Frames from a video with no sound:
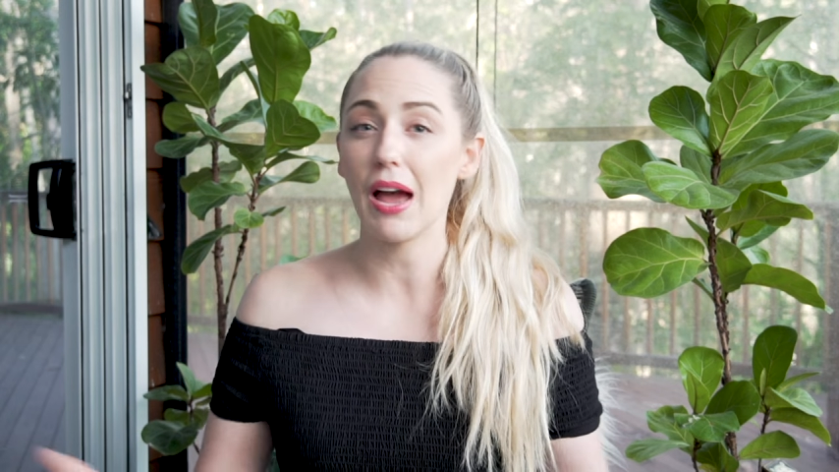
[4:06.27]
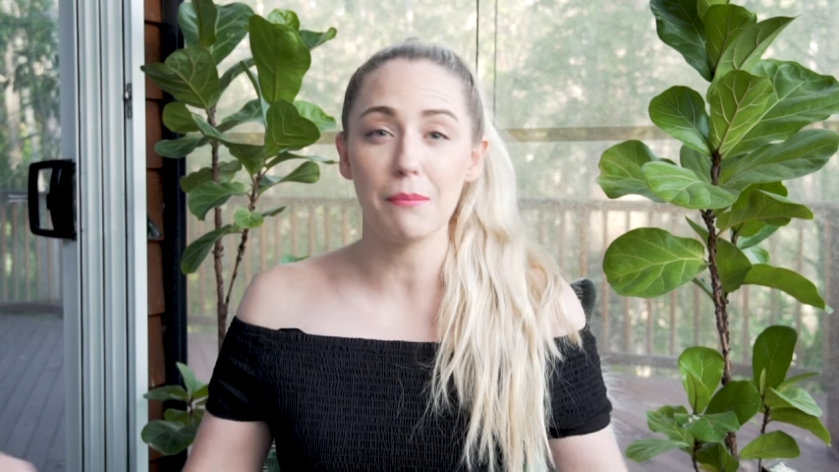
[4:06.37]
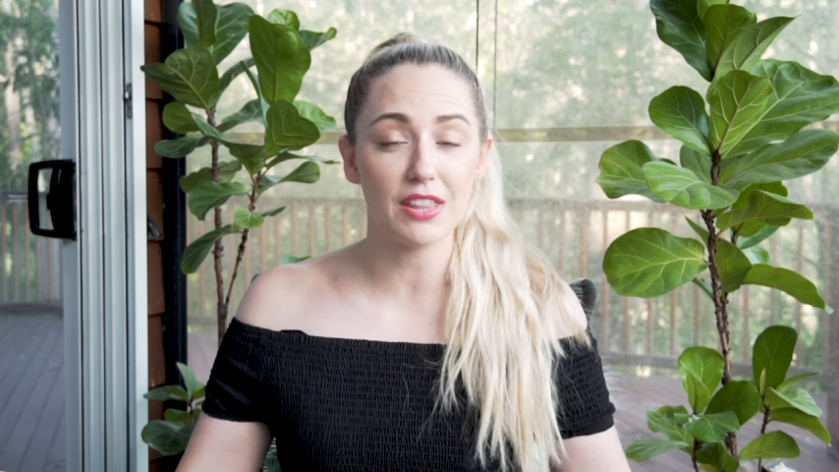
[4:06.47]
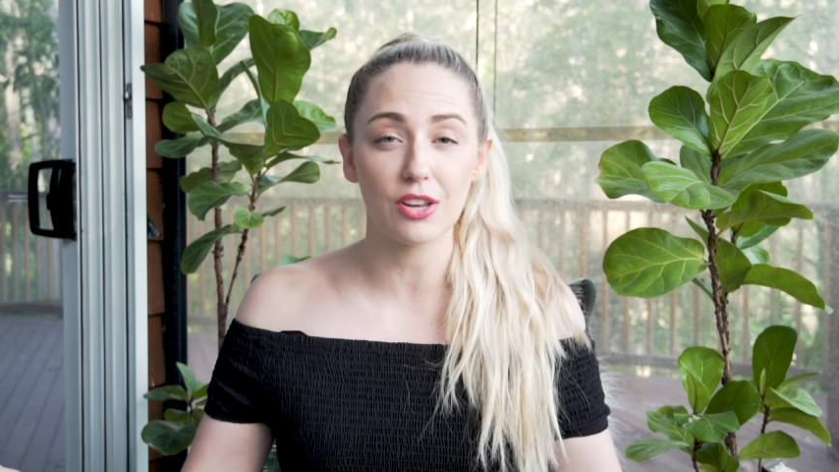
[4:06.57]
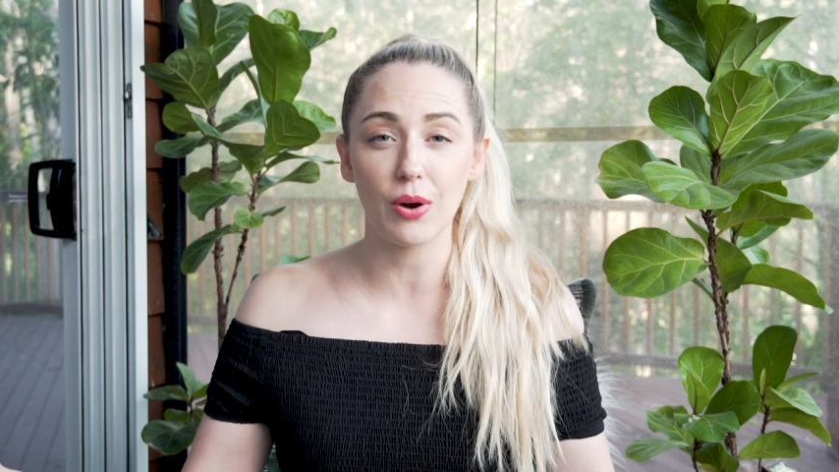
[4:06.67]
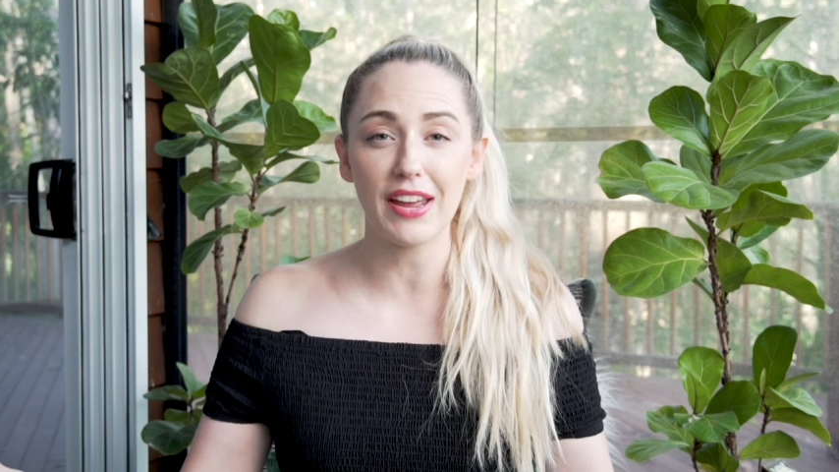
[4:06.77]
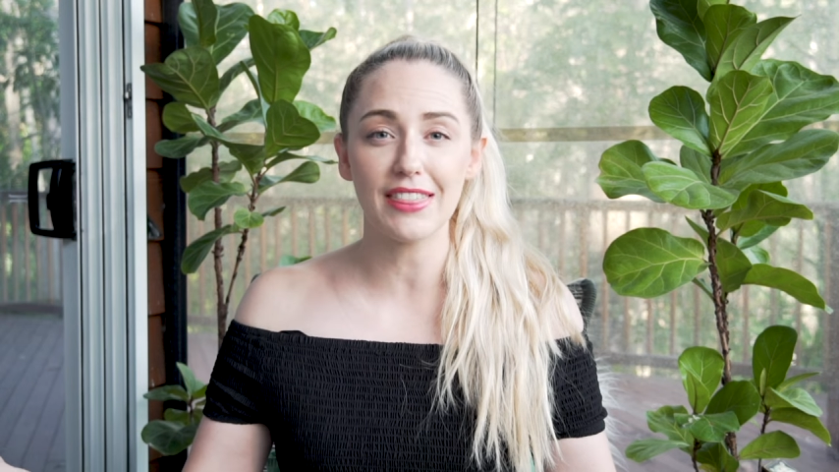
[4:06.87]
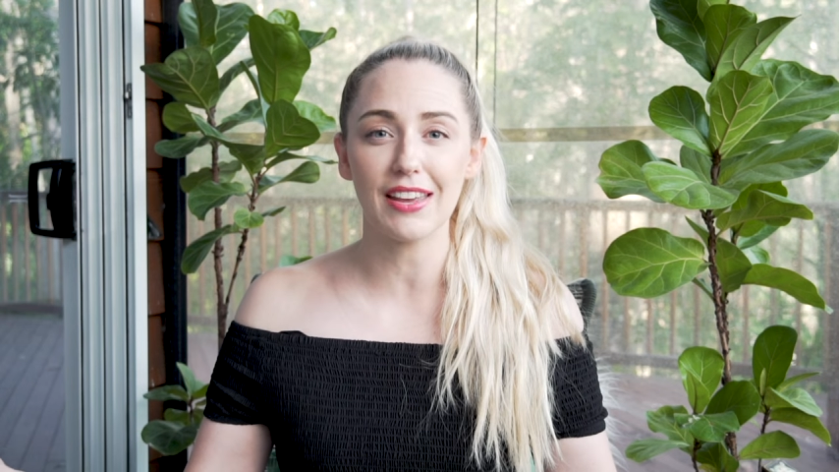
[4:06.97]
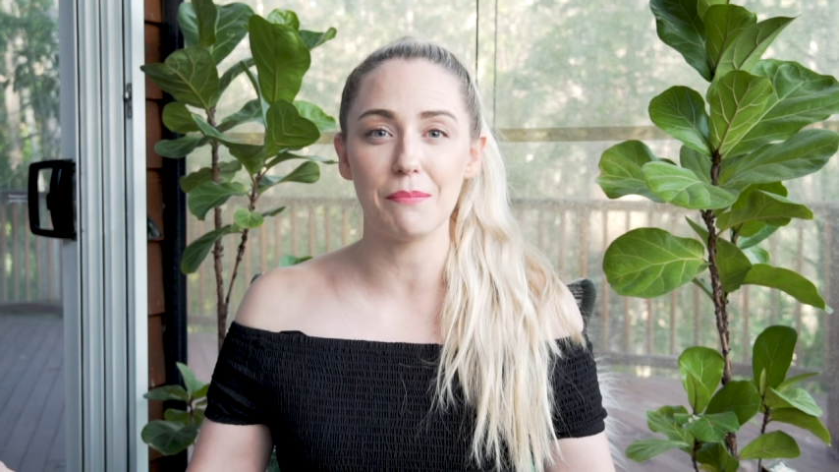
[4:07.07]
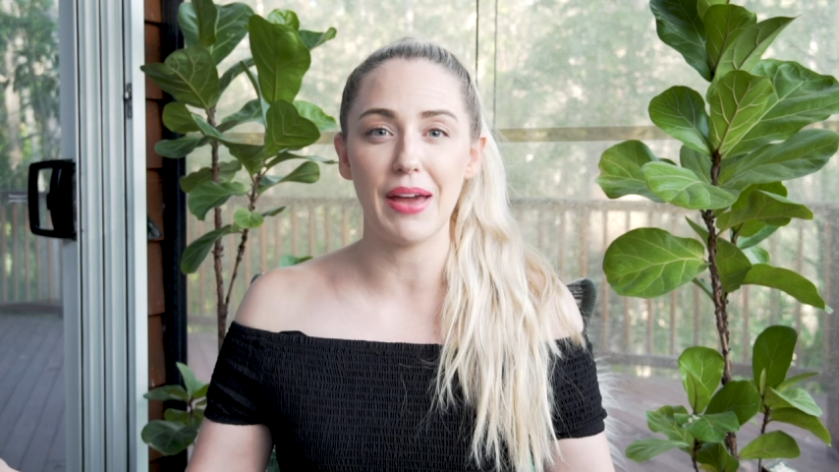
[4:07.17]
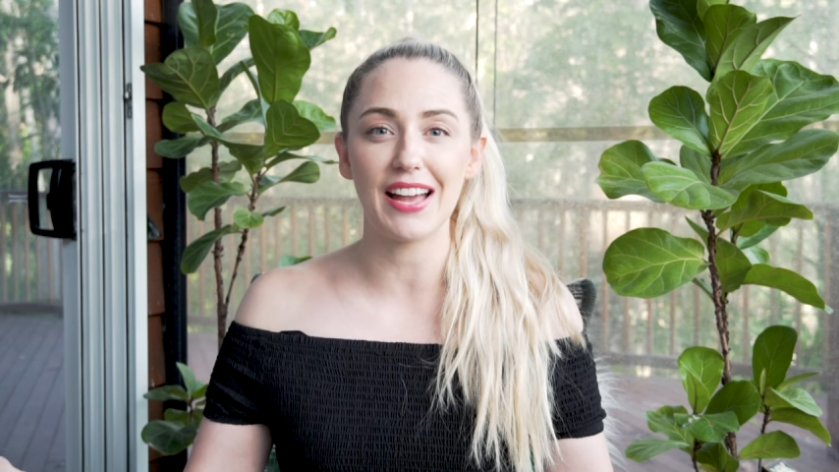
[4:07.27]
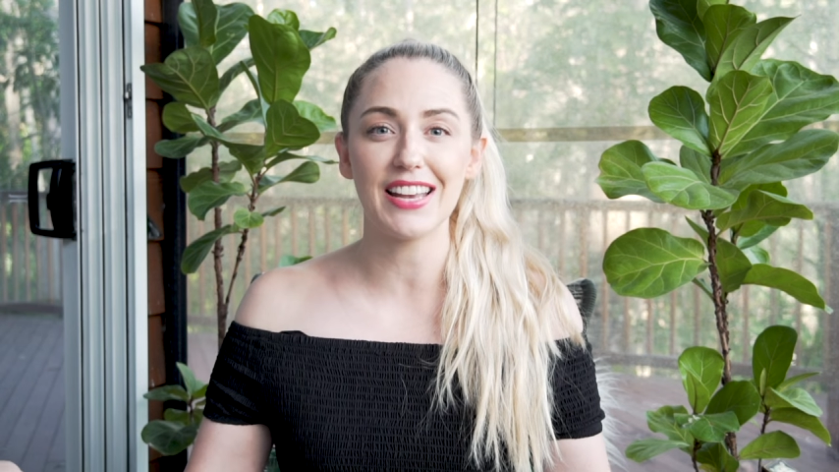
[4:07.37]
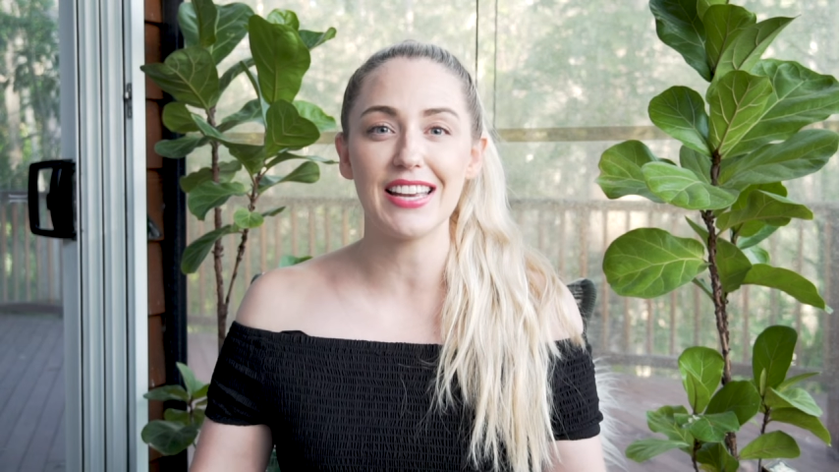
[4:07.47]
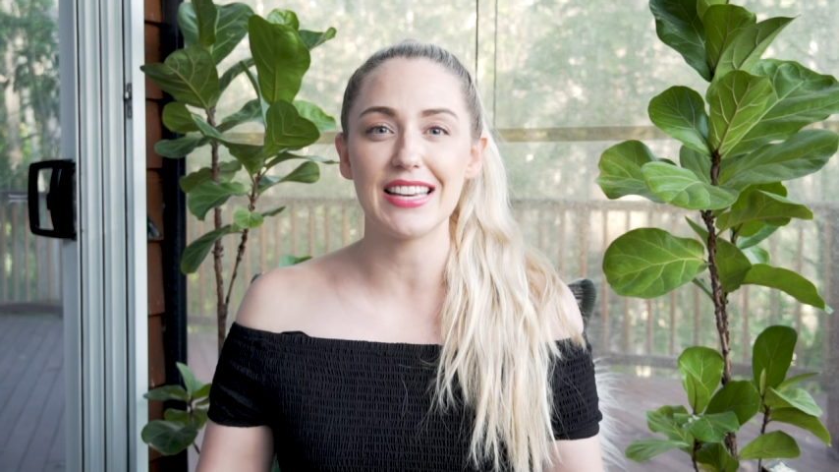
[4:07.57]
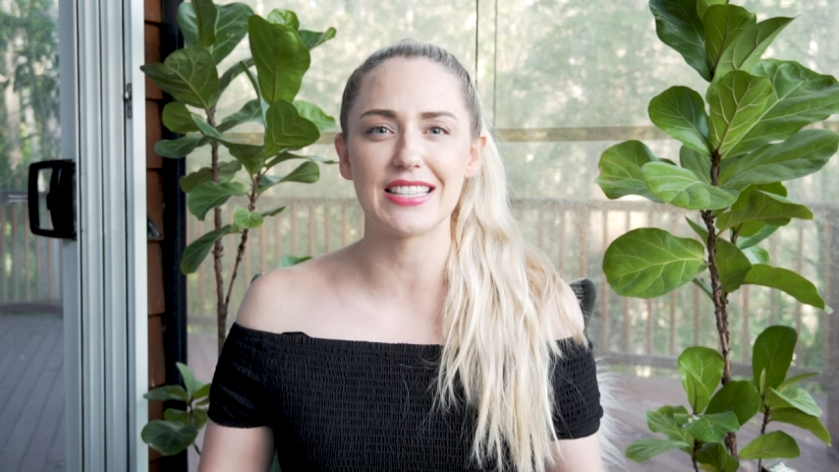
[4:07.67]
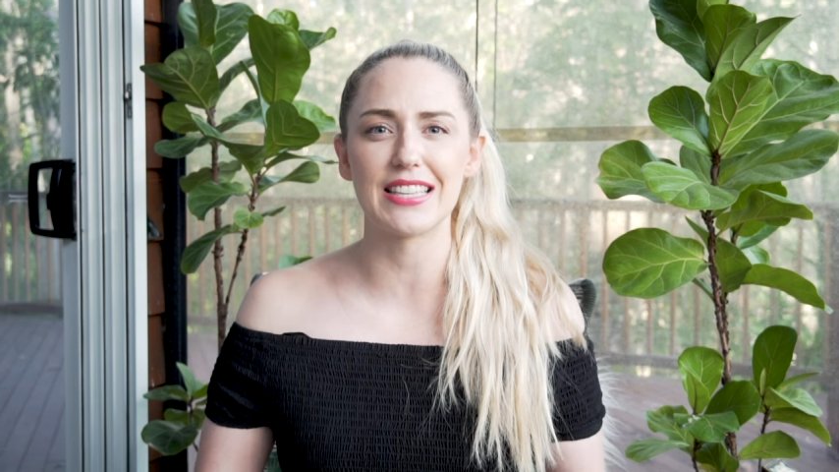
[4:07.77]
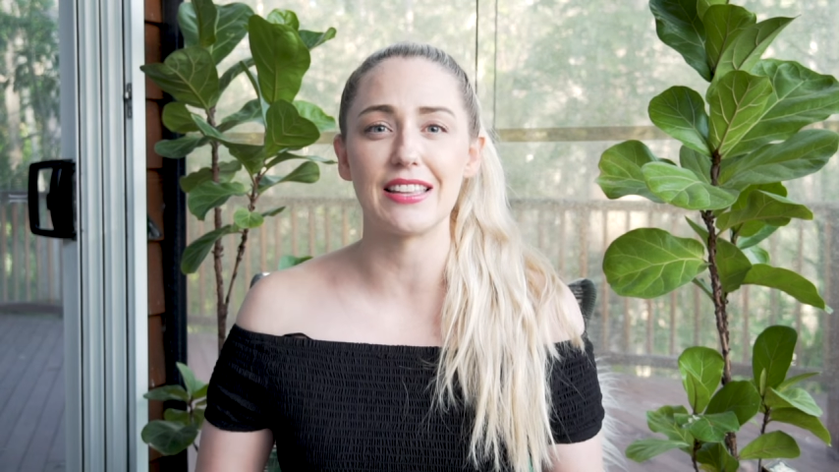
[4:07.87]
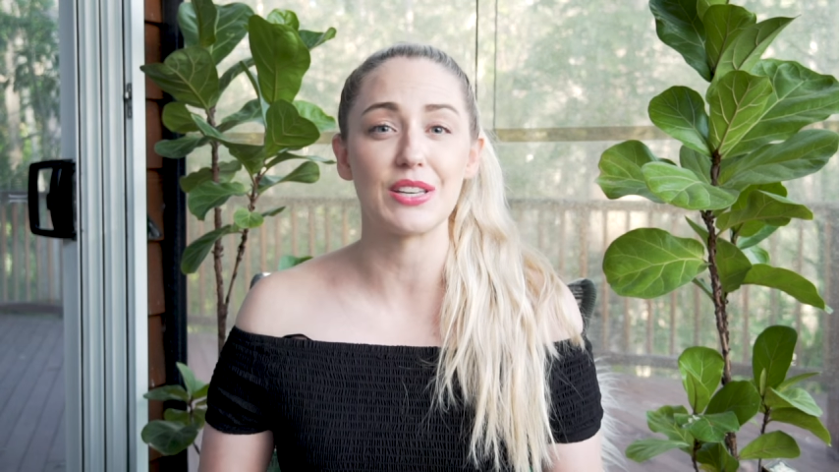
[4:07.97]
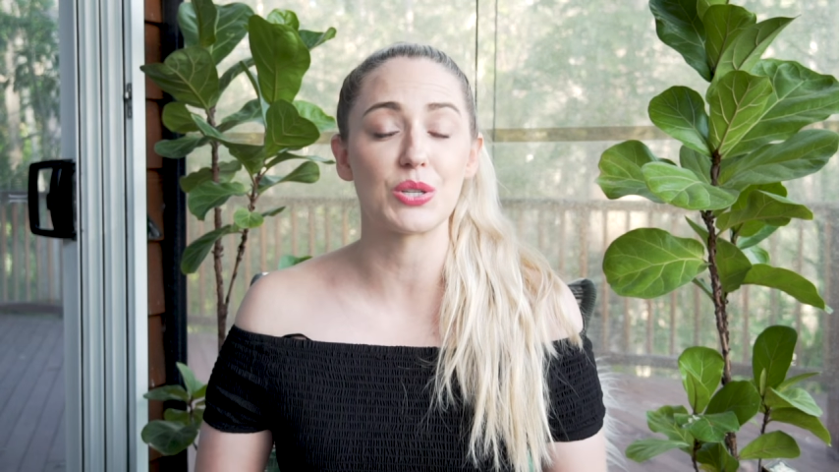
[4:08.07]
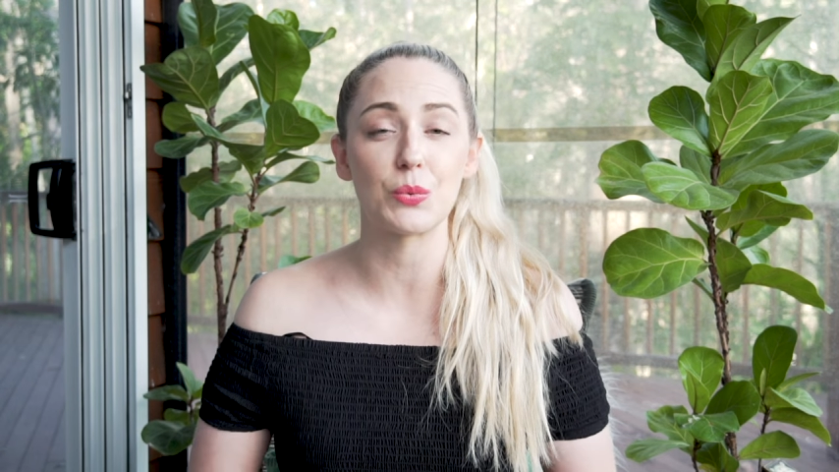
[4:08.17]
I mean, the great thing about it is
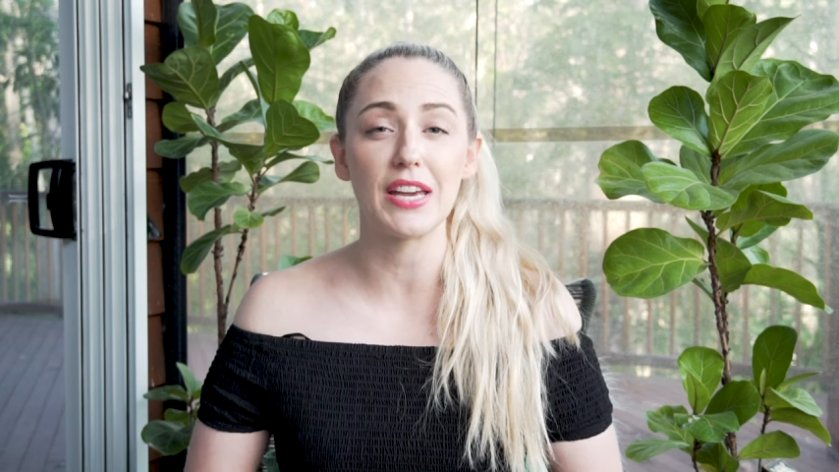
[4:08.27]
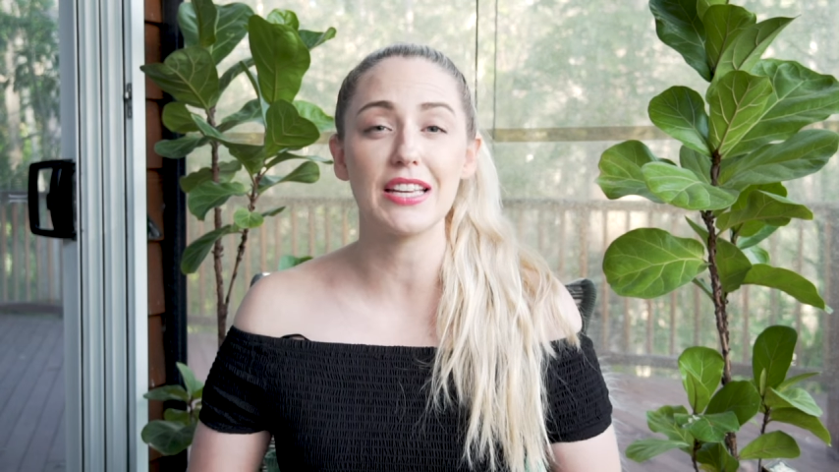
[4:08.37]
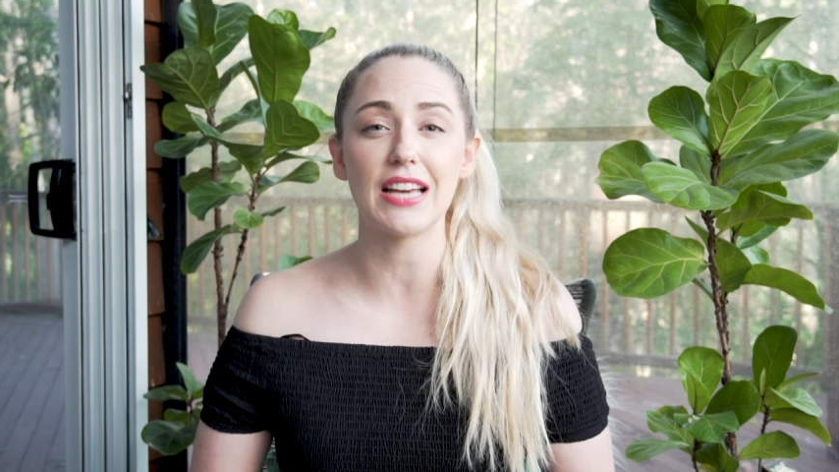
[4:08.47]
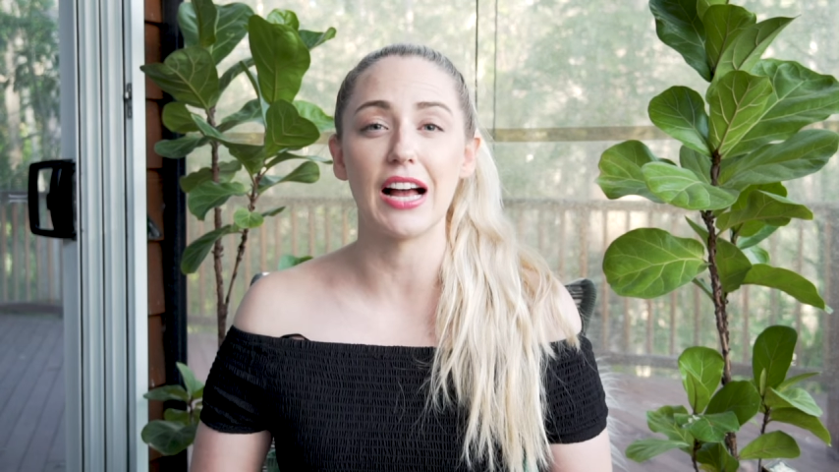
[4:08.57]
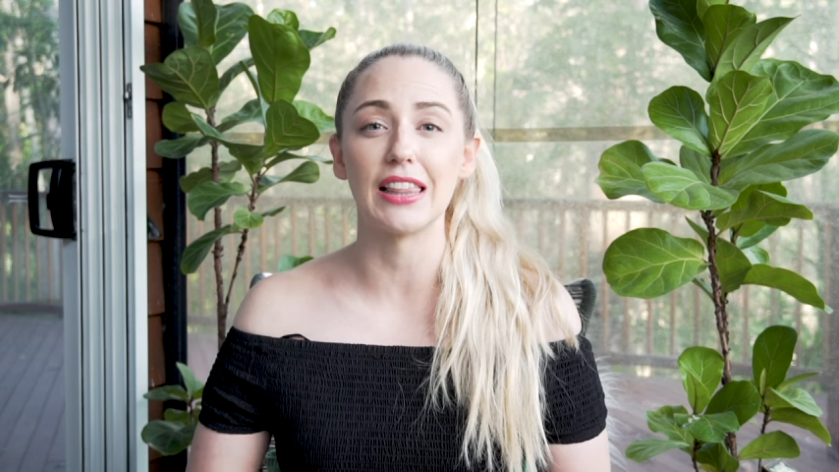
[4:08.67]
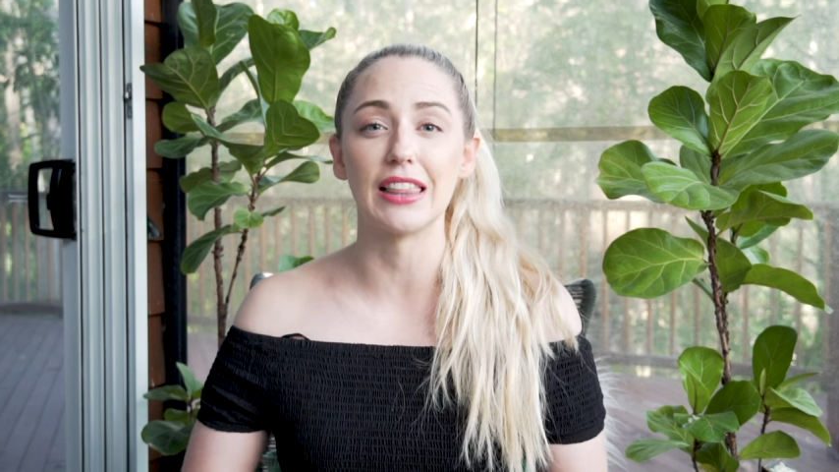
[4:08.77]
that the Swedes are